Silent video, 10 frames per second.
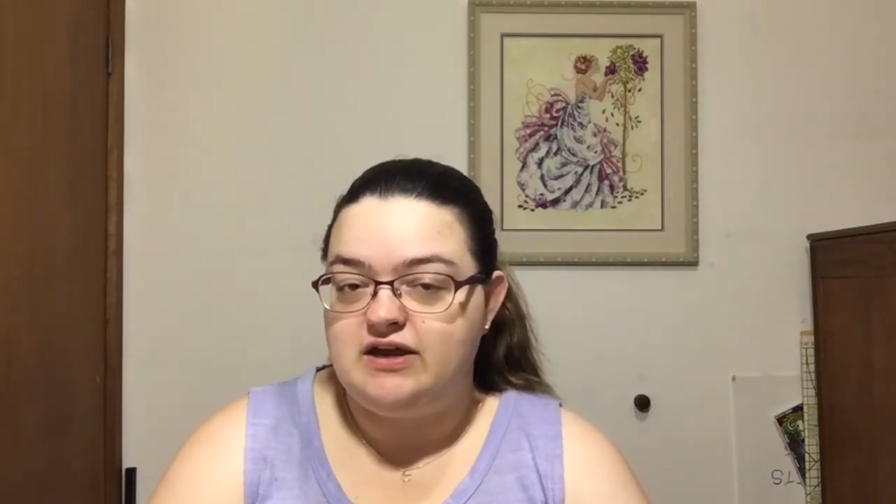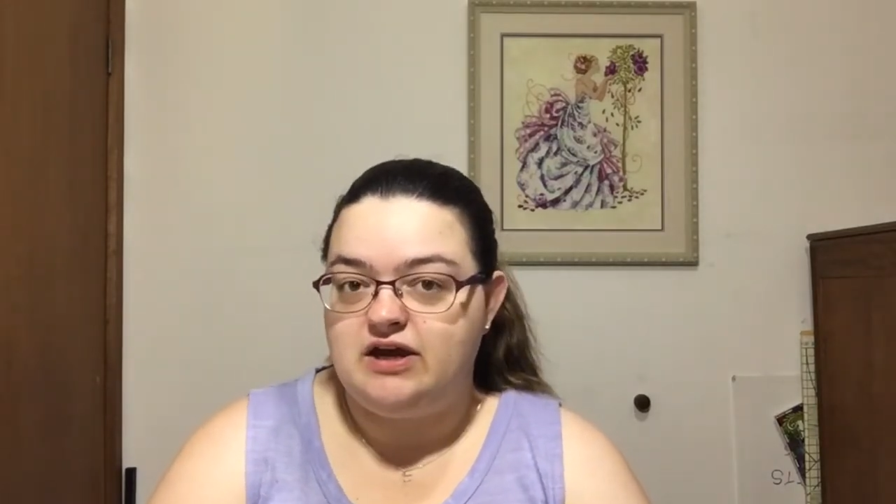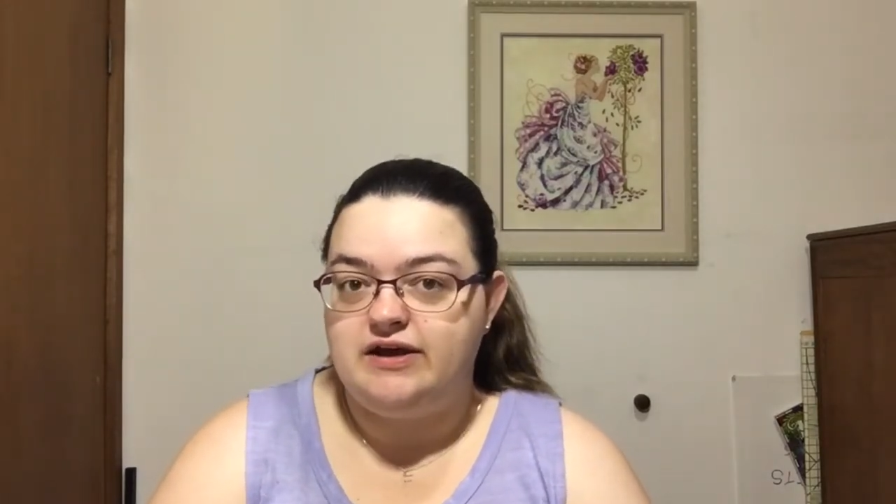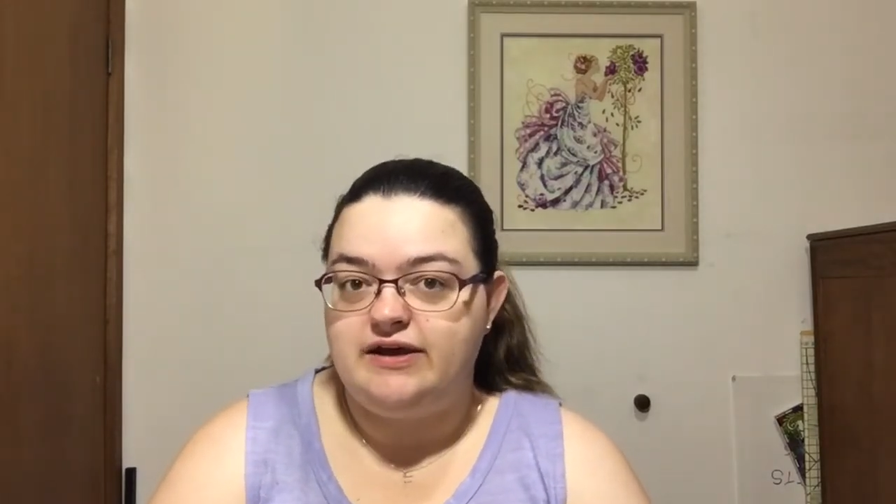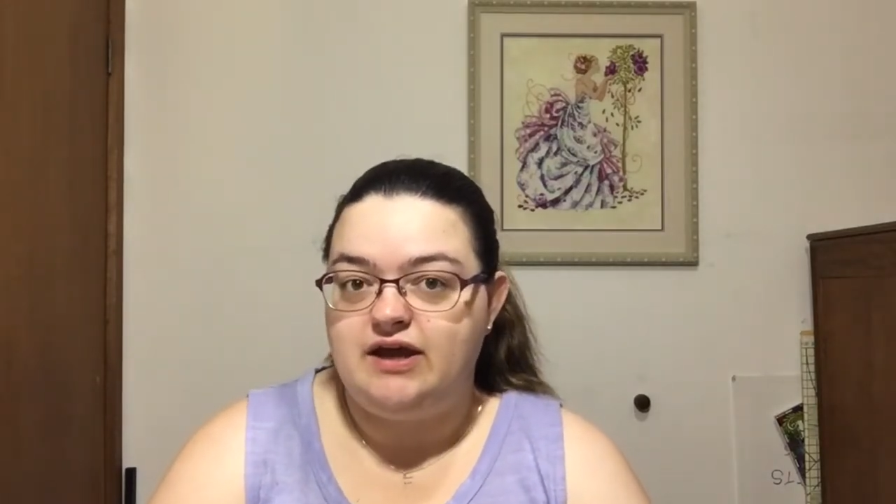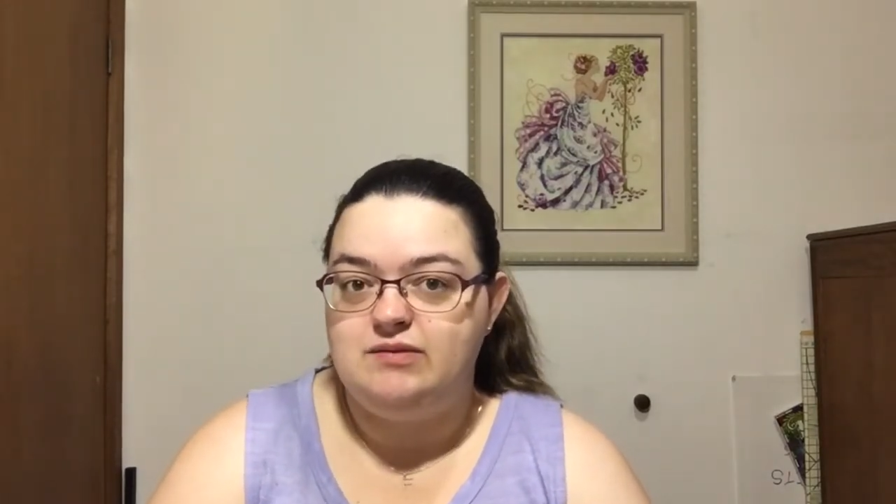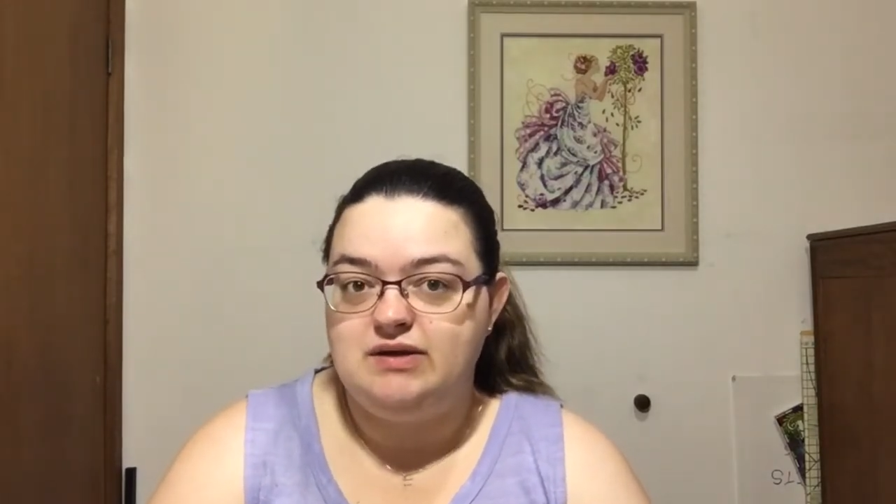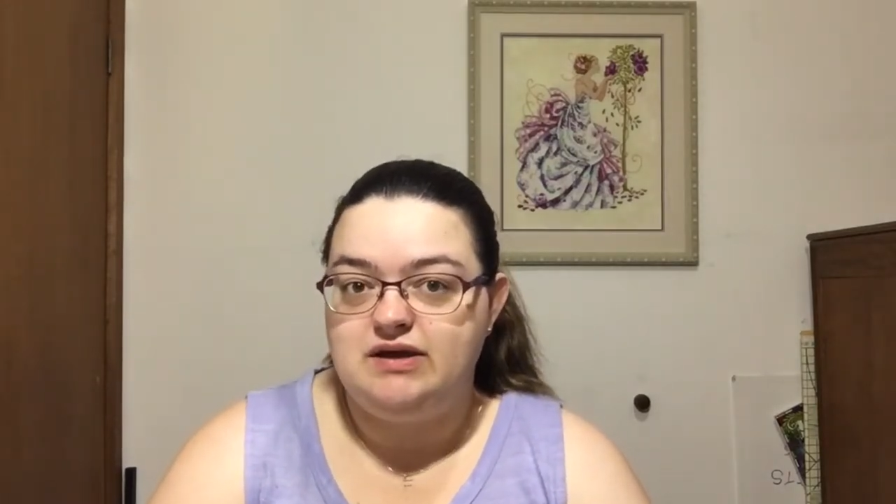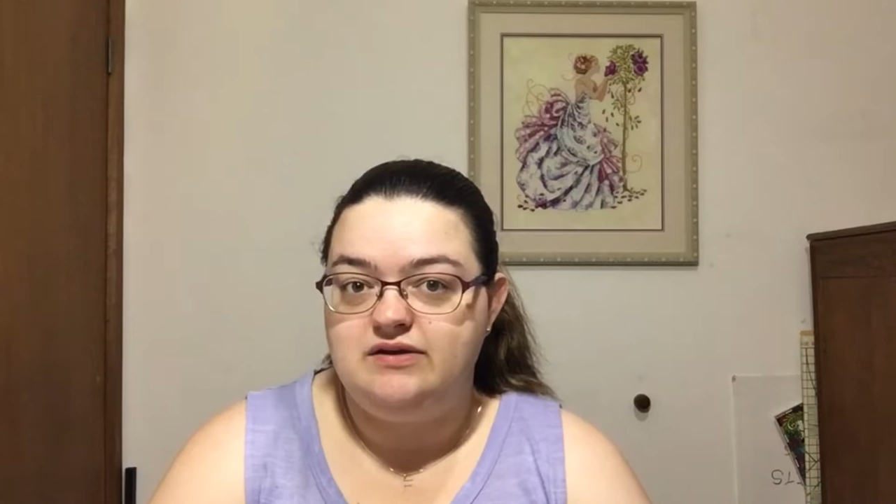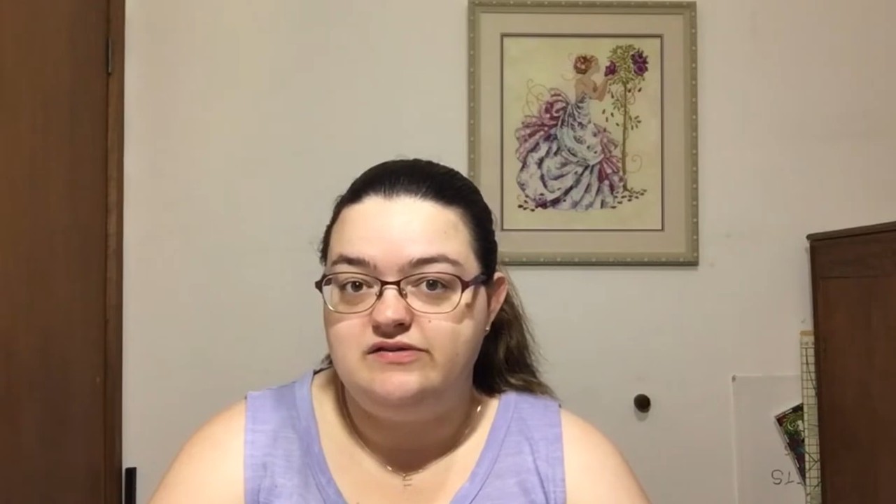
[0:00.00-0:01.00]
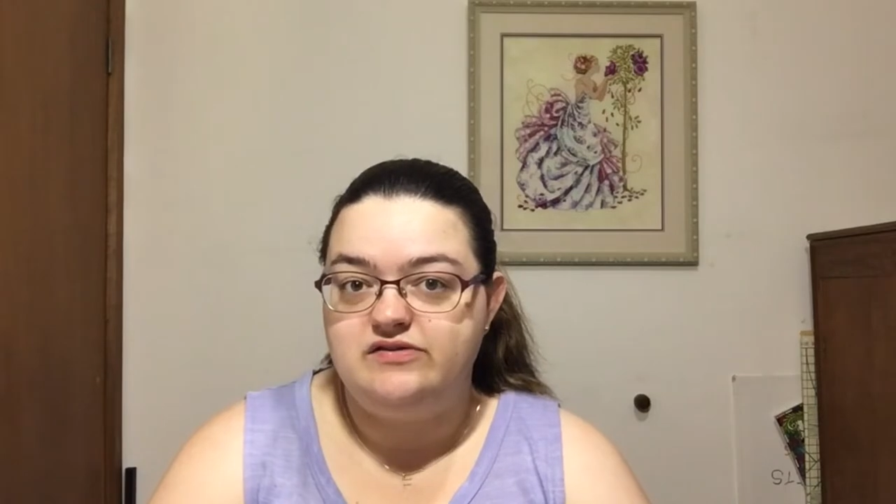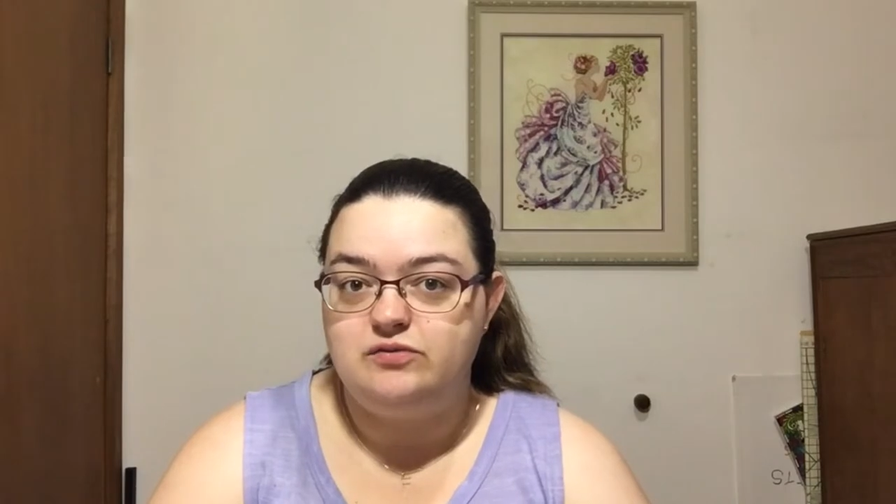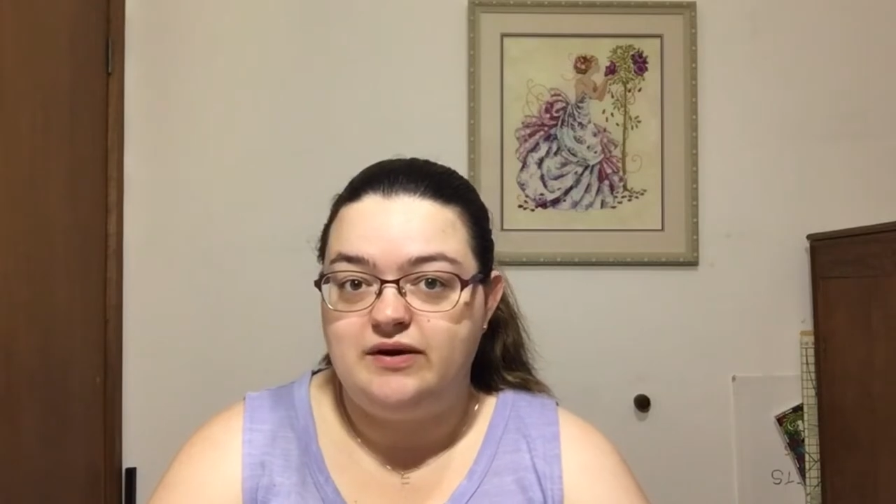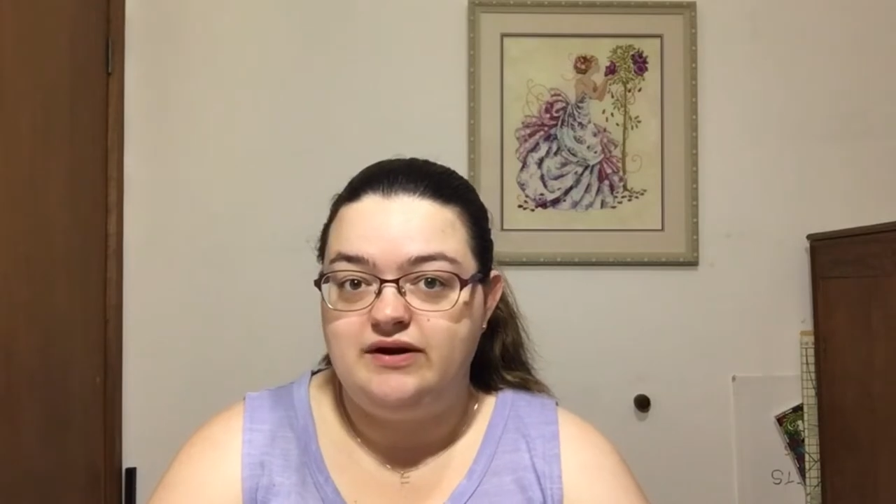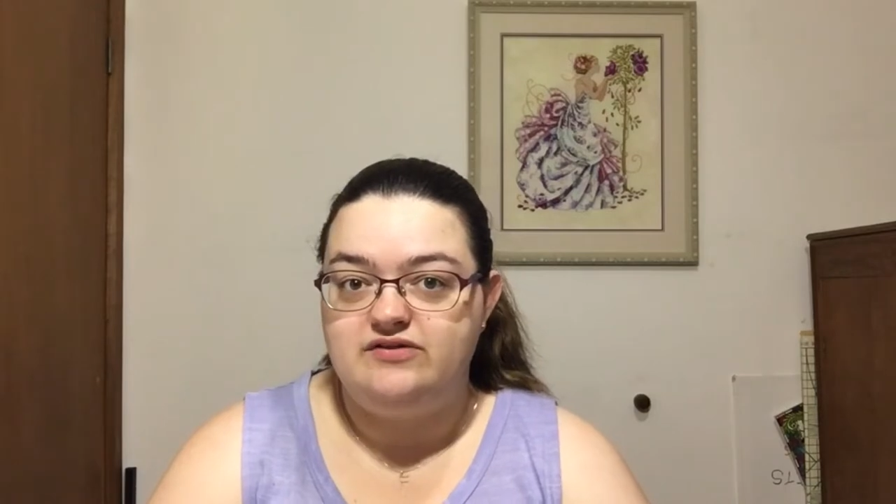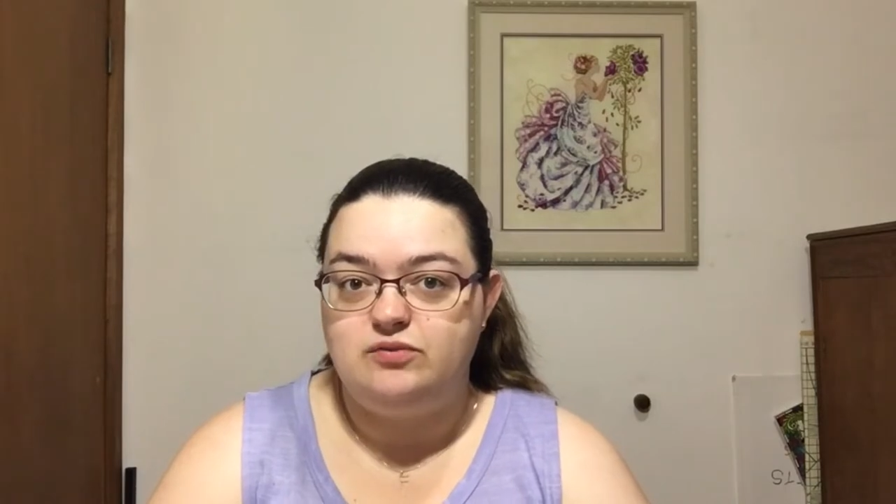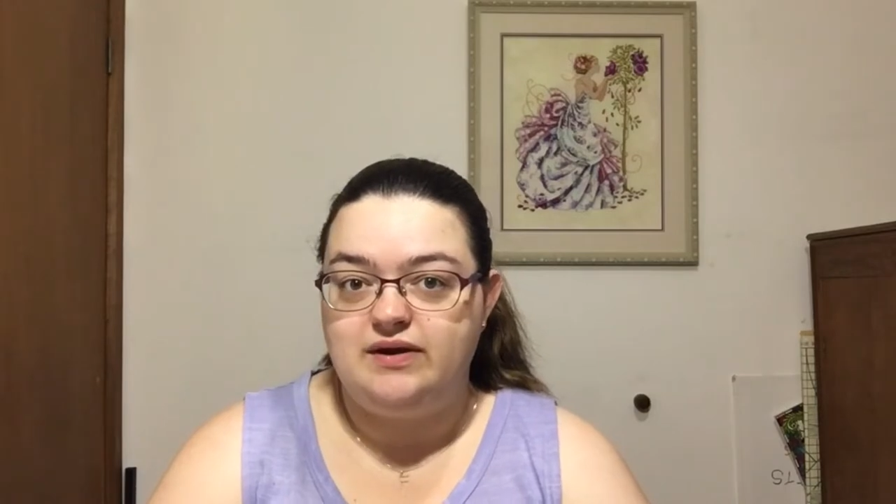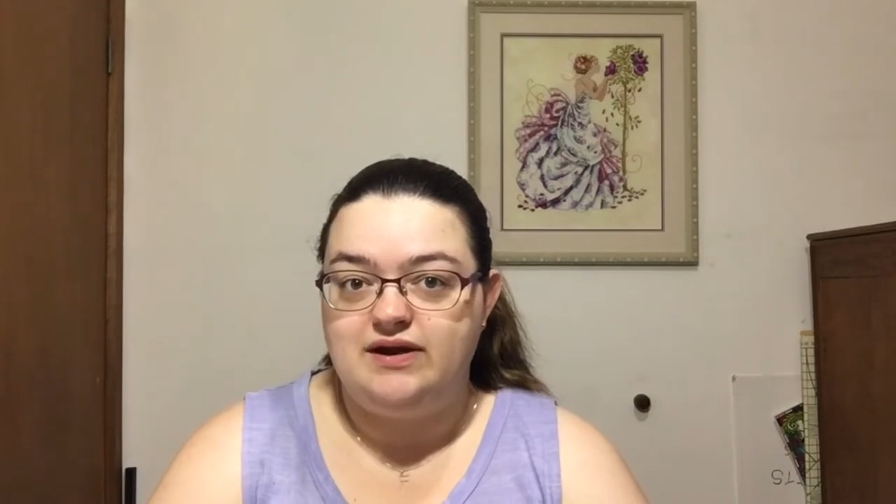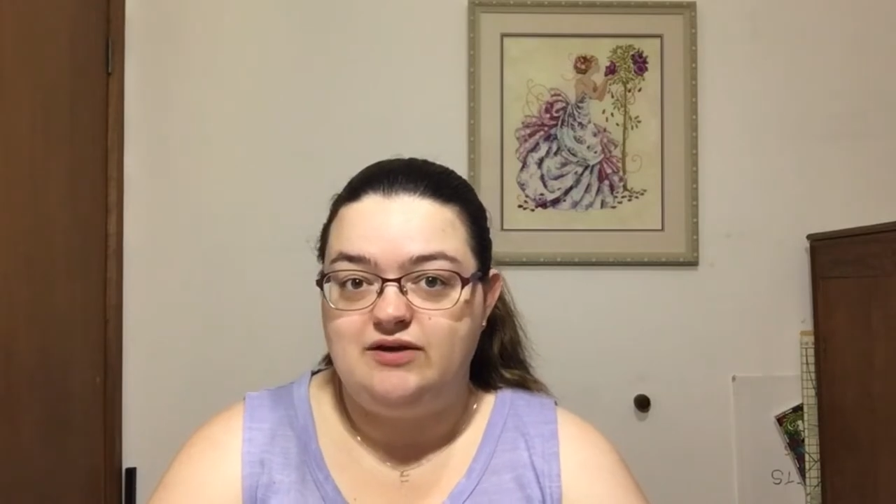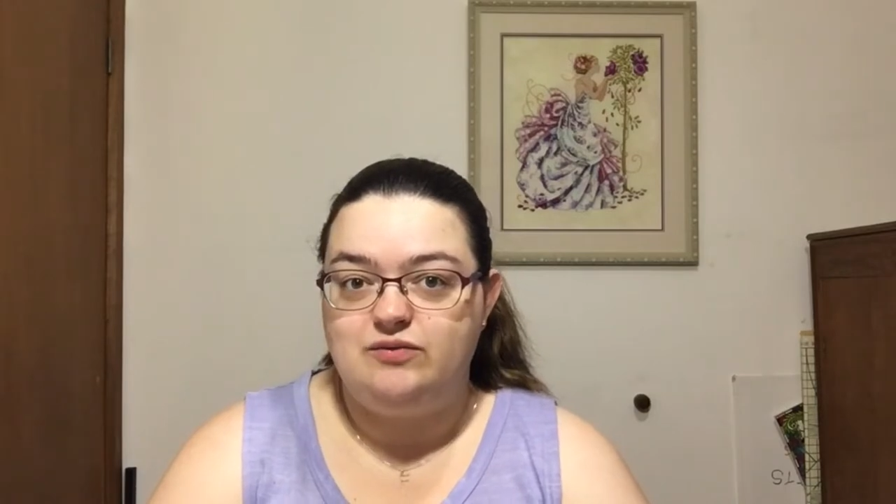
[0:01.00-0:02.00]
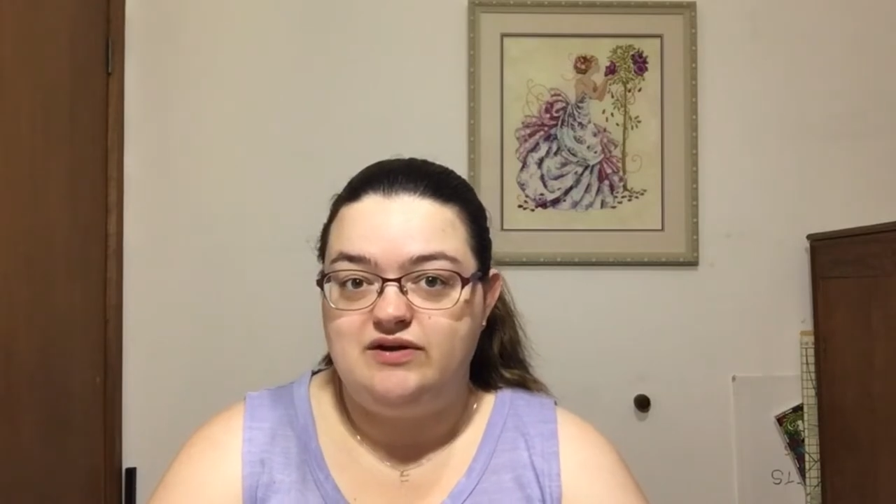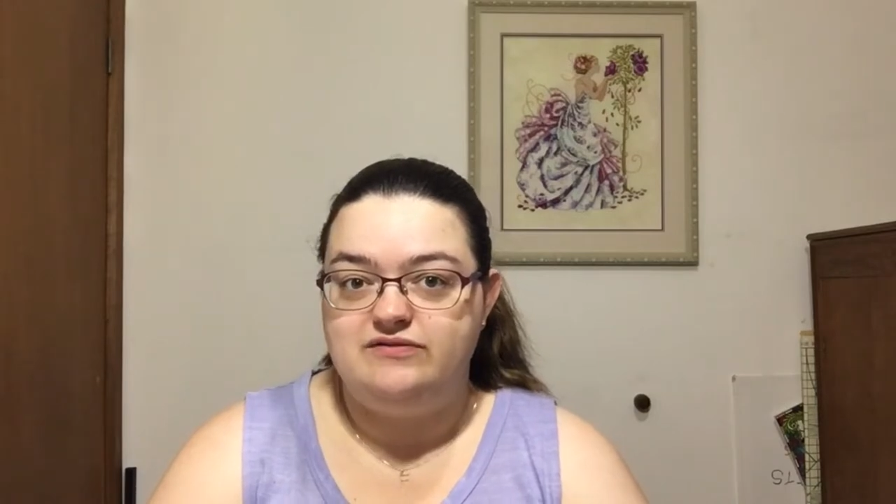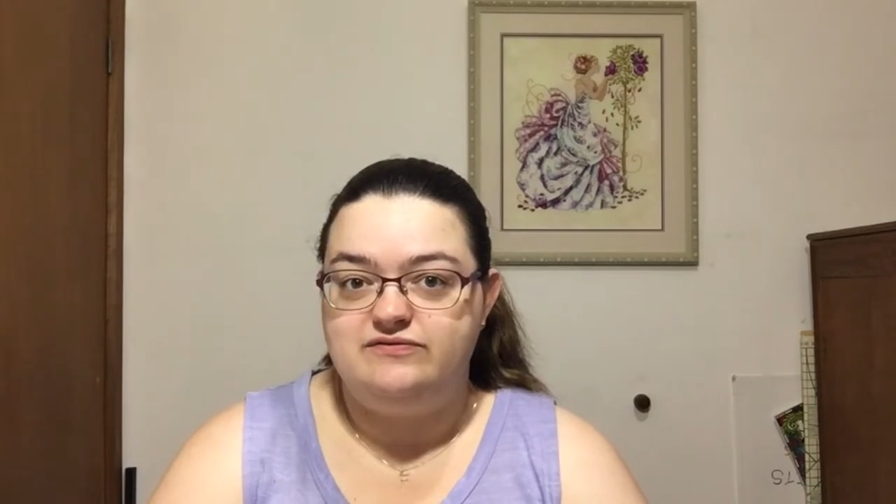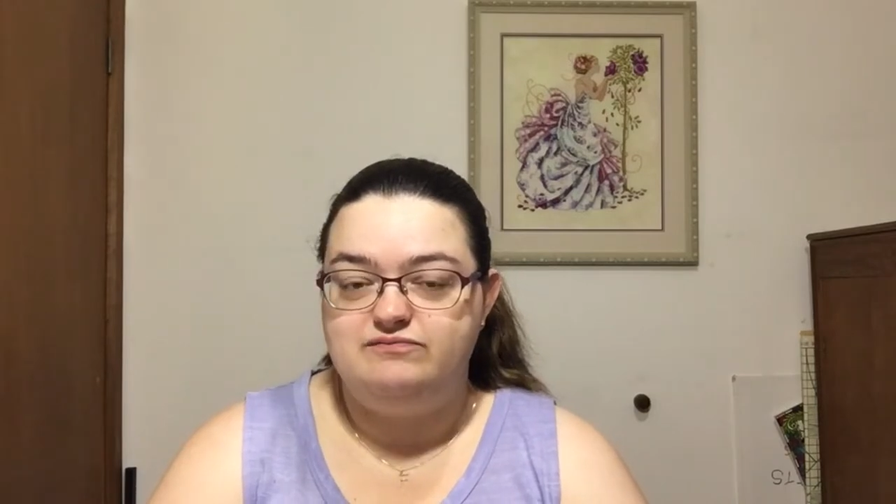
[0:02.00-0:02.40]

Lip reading: I came into 2020 with